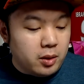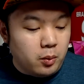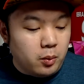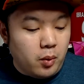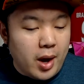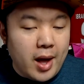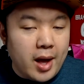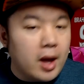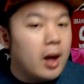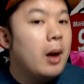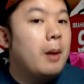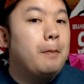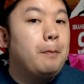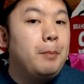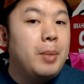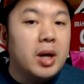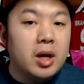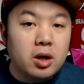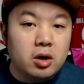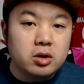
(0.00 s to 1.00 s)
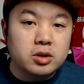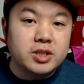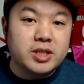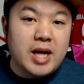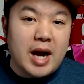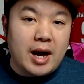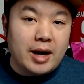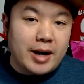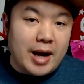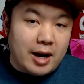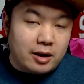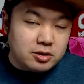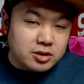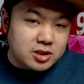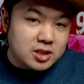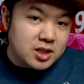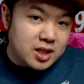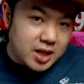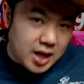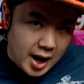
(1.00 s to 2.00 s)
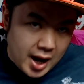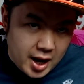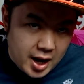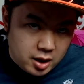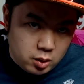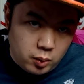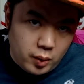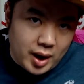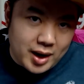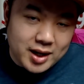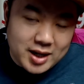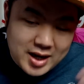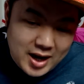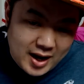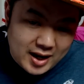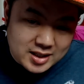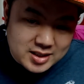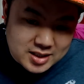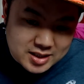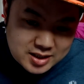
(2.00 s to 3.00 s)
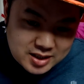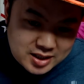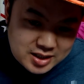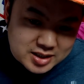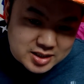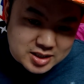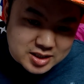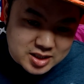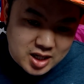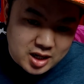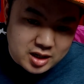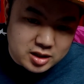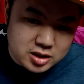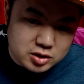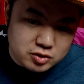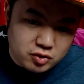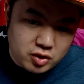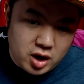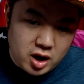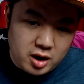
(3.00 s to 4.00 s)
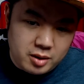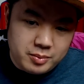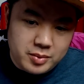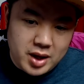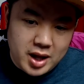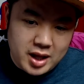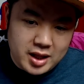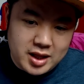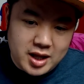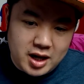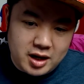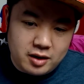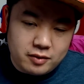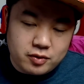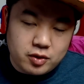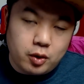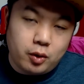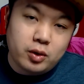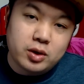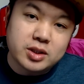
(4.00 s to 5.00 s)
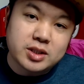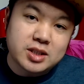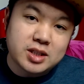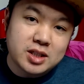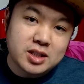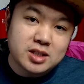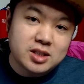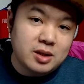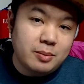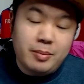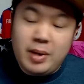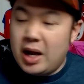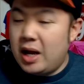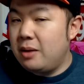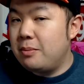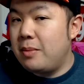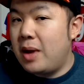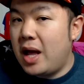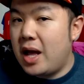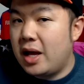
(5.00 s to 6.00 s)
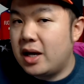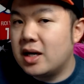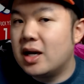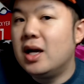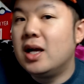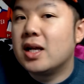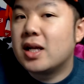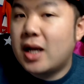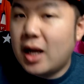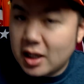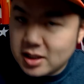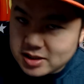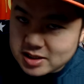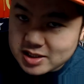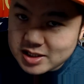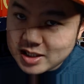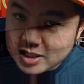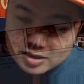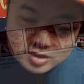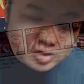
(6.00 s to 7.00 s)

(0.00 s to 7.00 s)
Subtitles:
the way, big ol' shout outs to the guy who I got these sliders from, and that of course is the main man, CUTZY'S.